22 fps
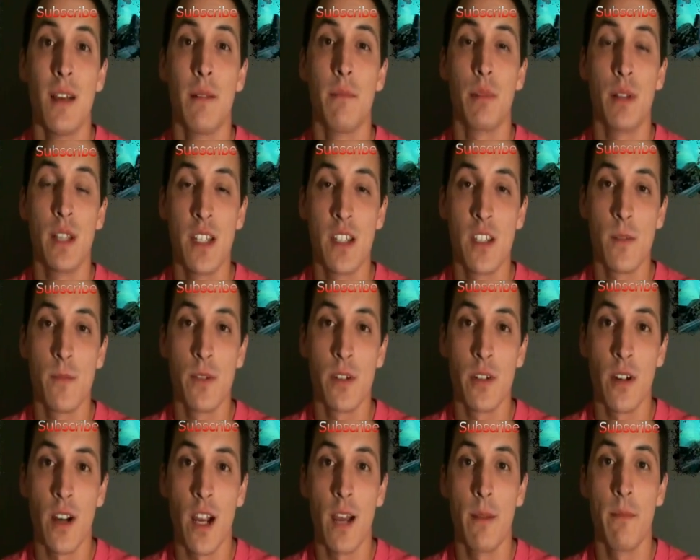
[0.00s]
Please
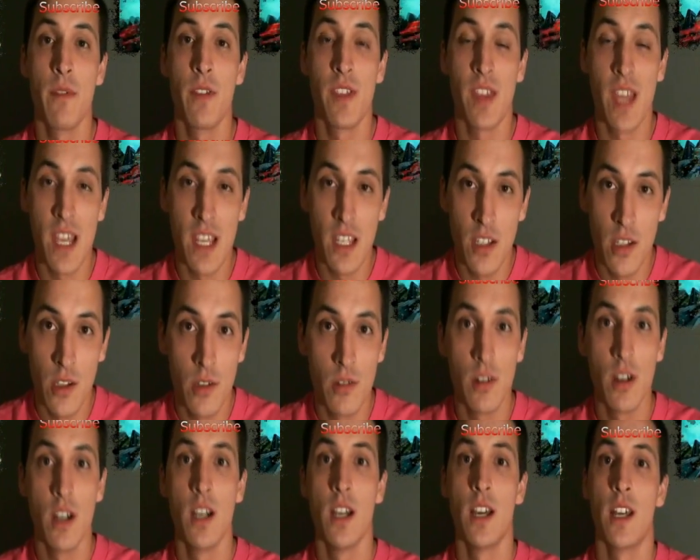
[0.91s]
subscribe, thank
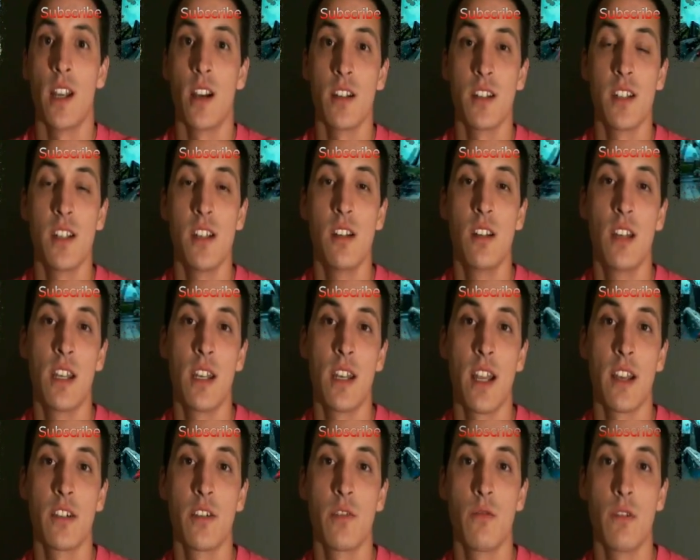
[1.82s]
you, and I'll see you again next